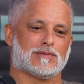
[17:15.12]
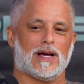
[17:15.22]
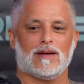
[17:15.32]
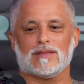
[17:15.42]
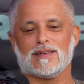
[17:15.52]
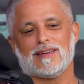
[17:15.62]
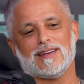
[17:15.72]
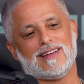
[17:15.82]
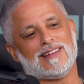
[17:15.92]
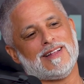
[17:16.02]
man.
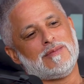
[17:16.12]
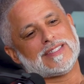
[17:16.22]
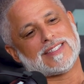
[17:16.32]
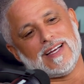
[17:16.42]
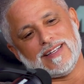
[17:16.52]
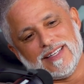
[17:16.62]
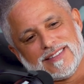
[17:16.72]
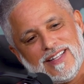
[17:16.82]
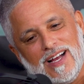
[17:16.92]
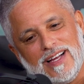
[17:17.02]
Let me say
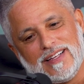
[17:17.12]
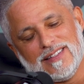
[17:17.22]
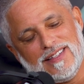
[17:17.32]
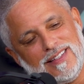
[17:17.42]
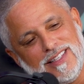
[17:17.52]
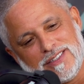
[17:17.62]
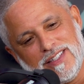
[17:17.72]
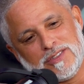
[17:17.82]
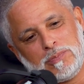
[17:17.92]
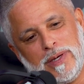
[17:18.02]
this. Like,
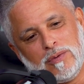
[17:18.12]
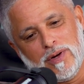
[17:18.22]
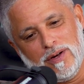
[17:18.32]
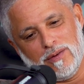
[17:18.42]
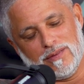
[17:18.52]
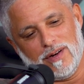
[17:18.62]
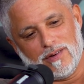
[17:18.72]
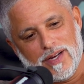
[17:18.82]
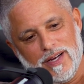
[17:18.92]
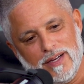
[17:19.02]
let's be real,
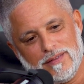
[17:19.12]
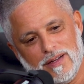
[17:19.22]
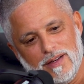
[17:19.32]
okay?